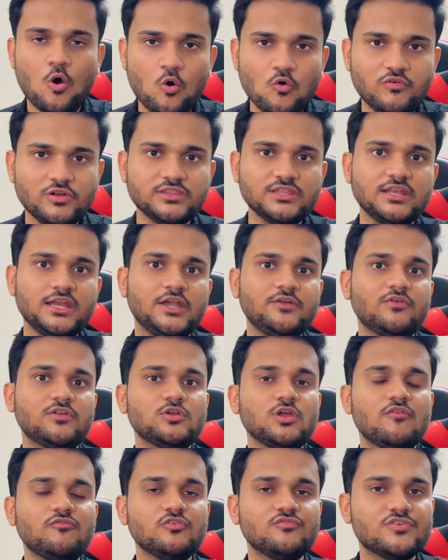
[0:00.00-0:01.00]
over the network,
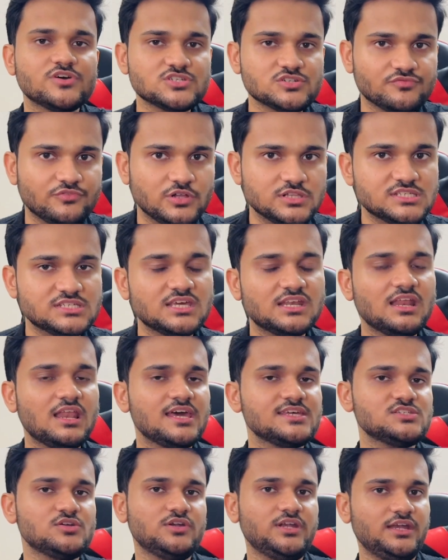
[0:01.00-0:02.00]
you have to first of all
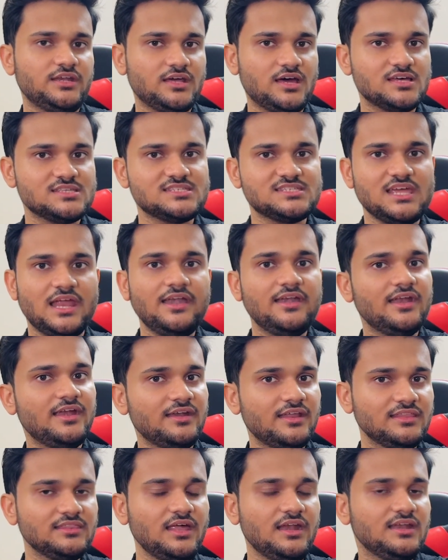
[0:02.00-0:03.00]
serialize your data, send
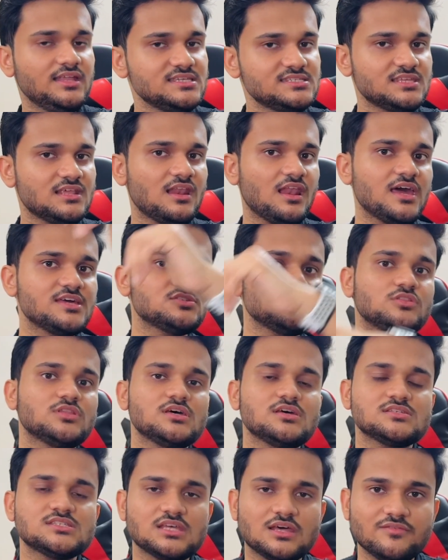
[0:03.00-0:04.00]
it, and then deserialize on
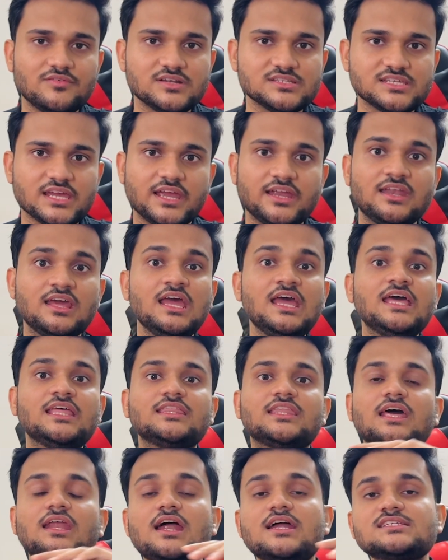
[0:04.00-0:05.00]
the server side.
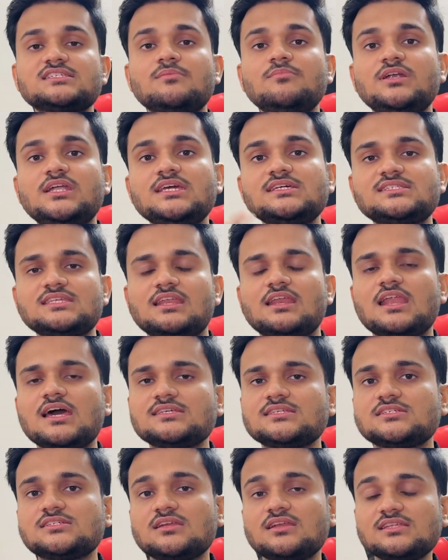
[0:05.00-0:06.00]
There are some
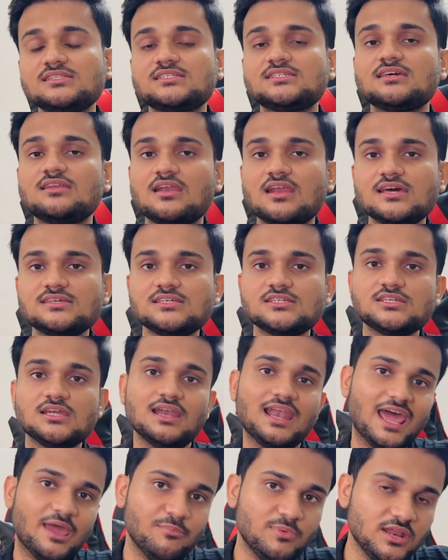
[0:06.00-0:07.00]
deserialization and
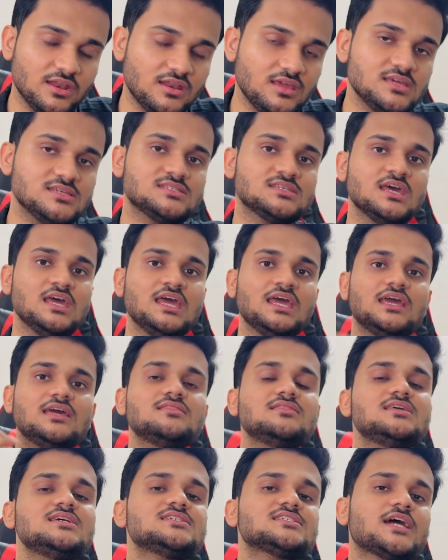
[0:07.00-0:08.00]
serialization libraries
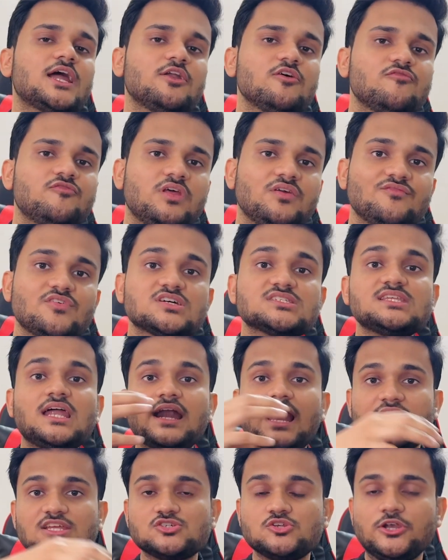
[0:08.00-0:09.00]
in these kind of frameworks
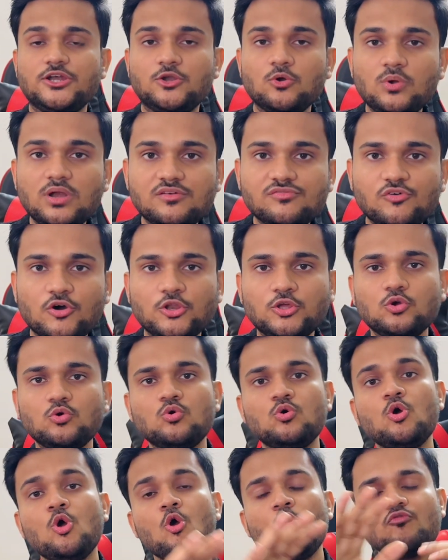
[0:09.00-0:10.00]
that actually do it for
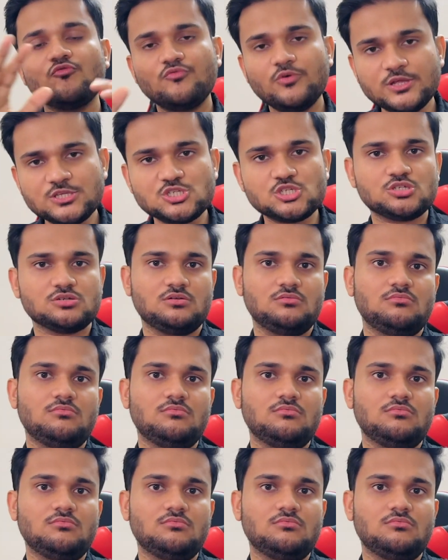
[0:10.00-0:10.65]
you, which